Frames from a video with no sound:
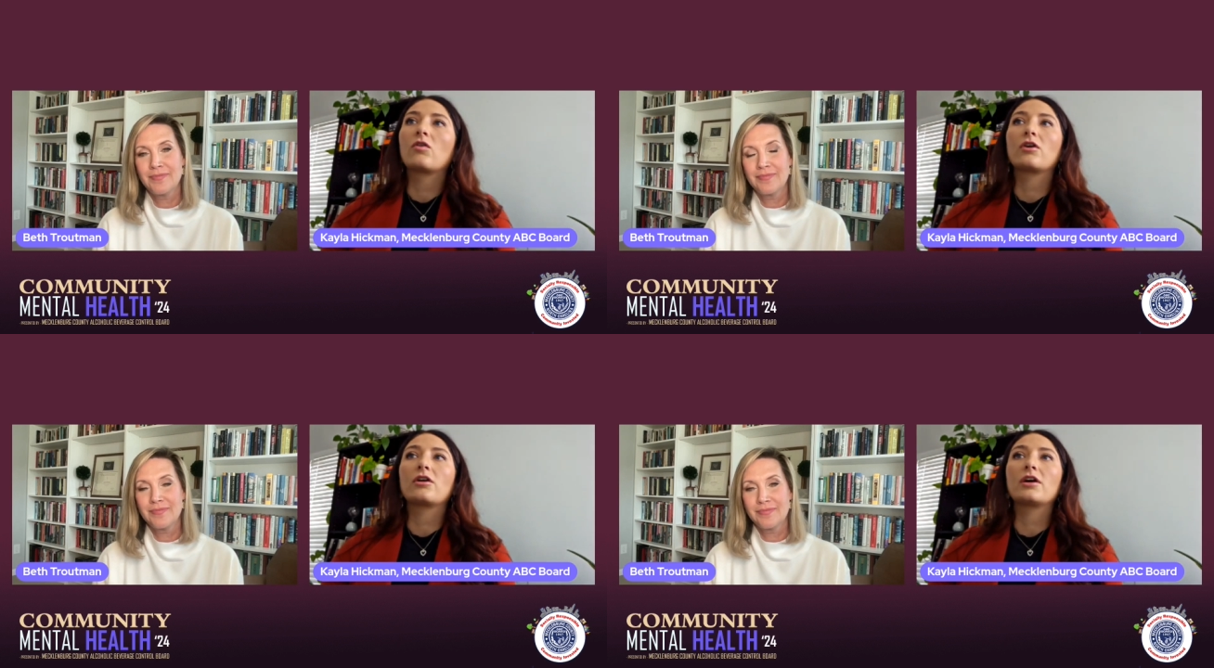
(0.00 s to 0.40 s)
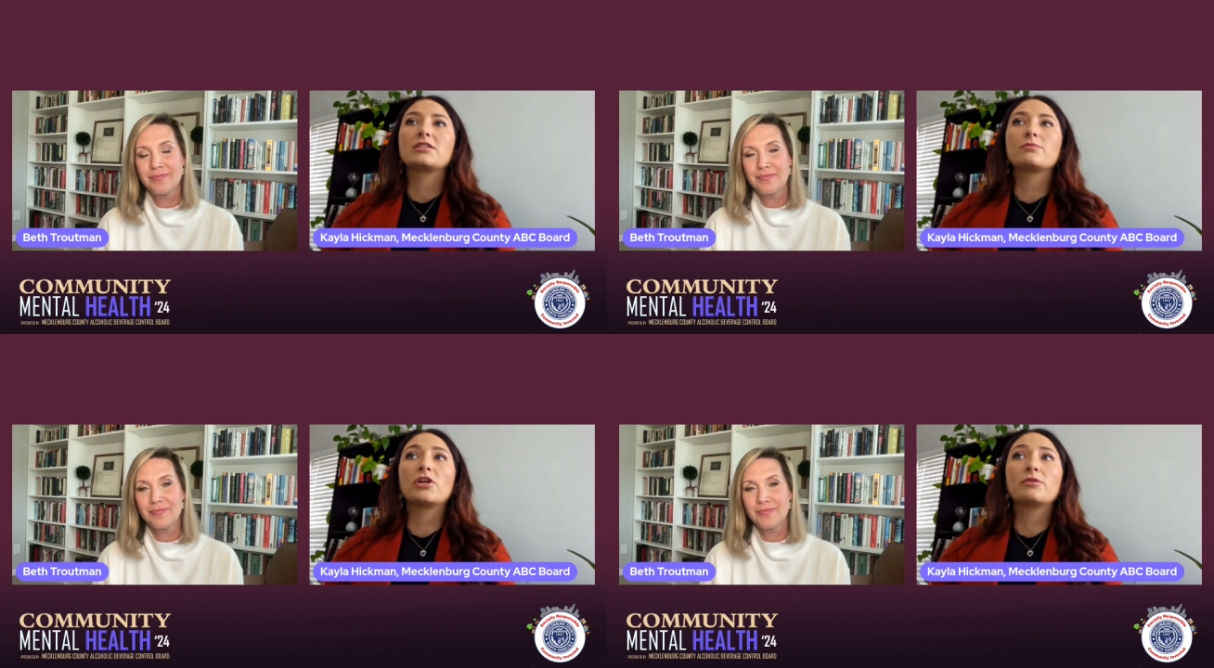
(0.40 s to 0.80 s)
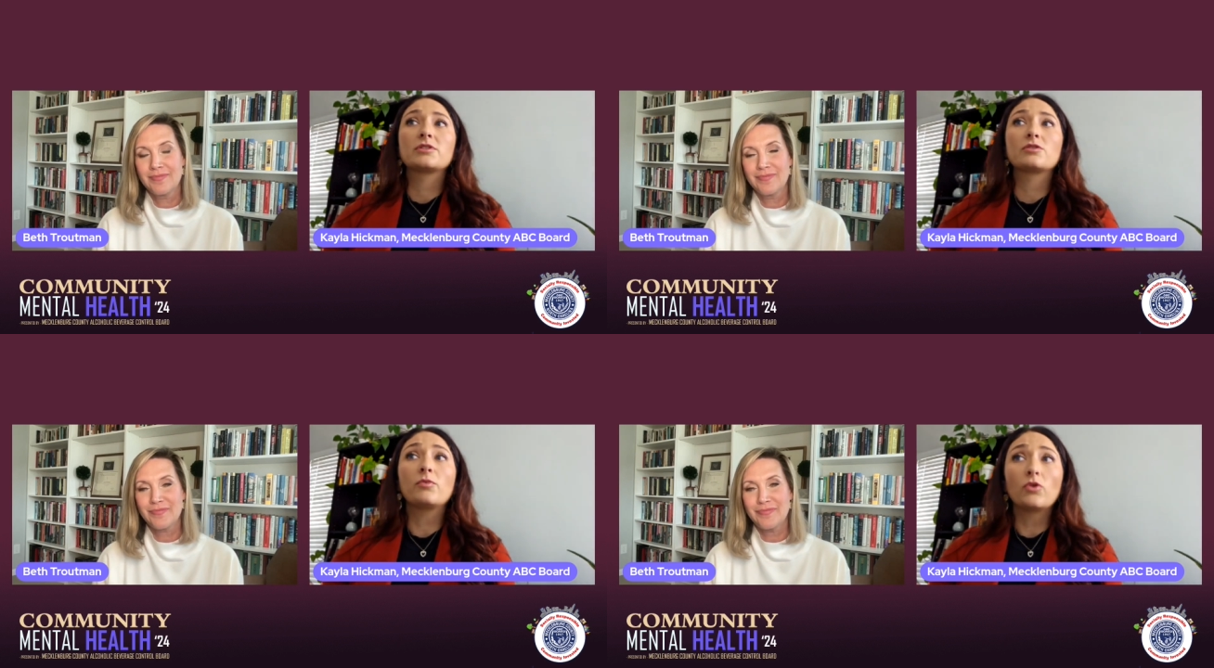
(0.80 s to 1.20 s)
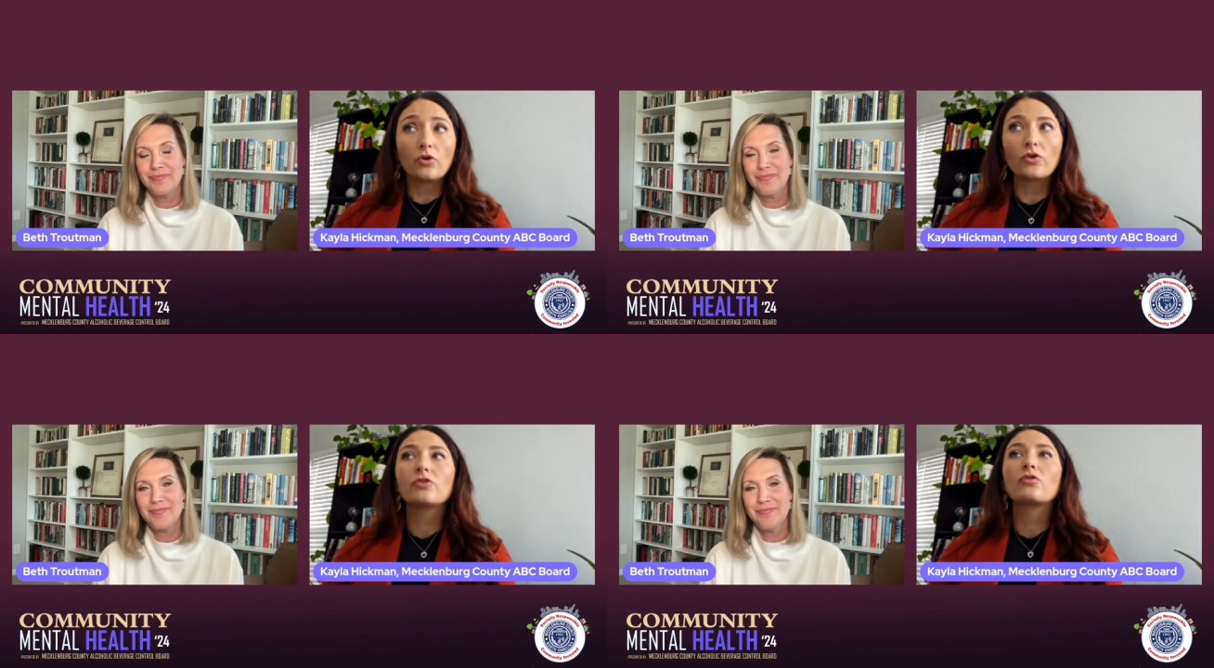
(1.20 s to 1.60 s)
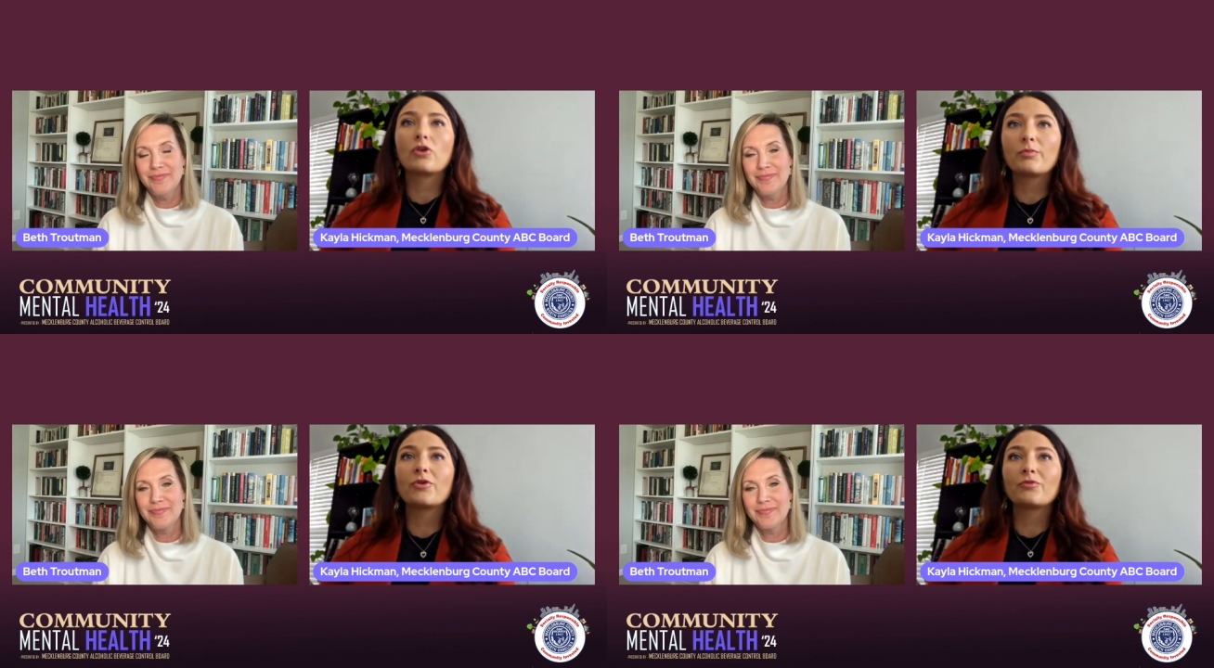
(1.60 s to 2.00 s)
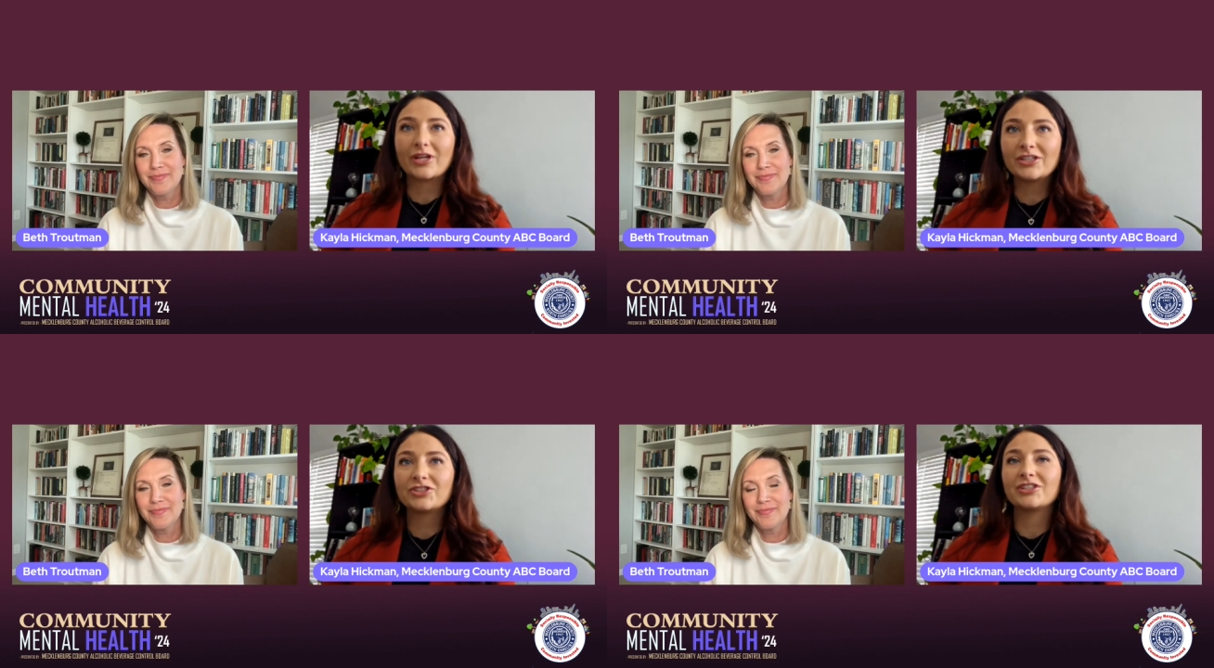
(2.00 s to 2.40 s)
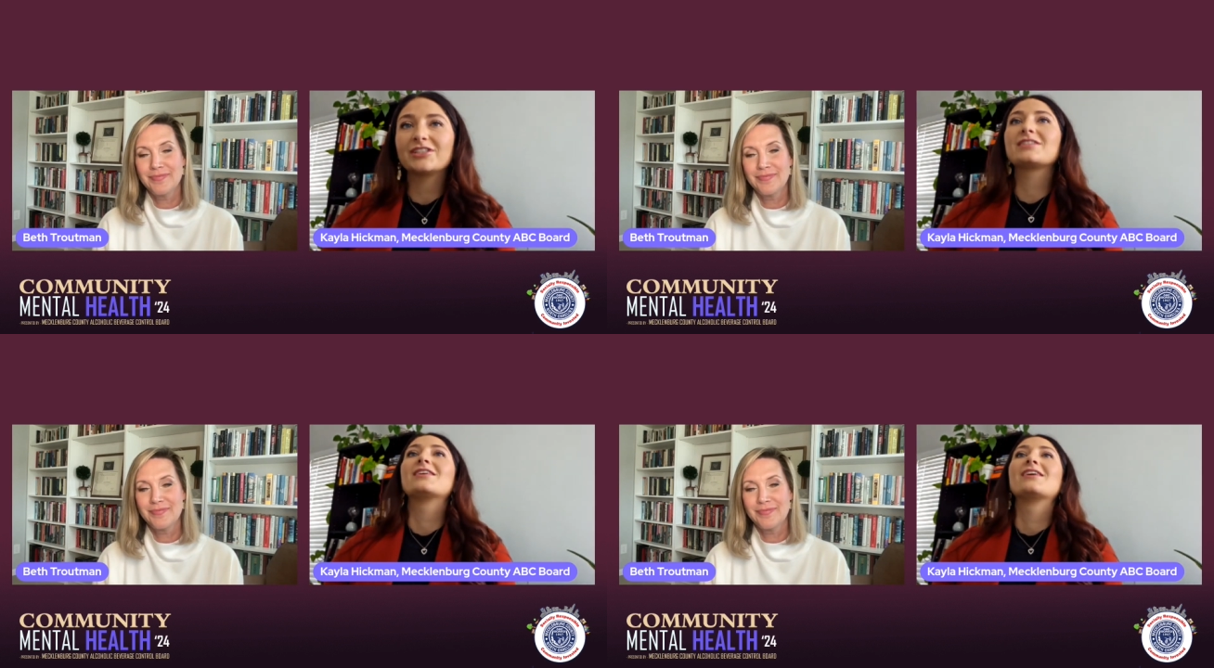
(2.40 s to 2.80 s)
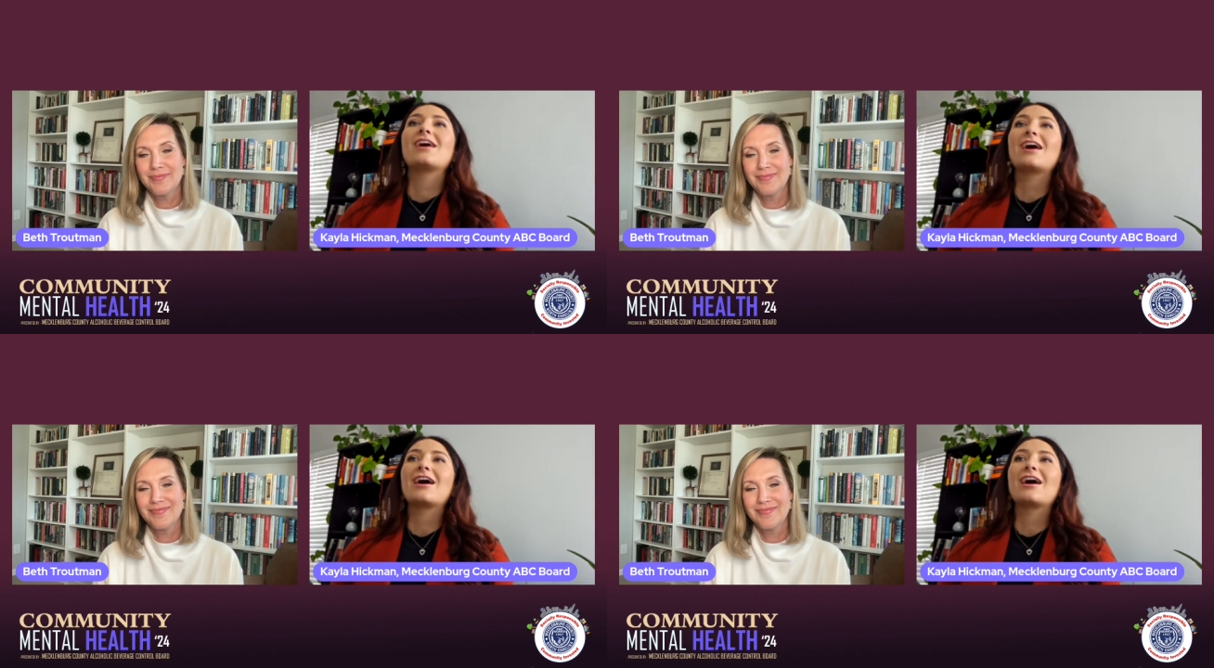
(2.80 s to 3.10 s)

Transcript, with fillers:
Speaker 1: or its municipal corporations.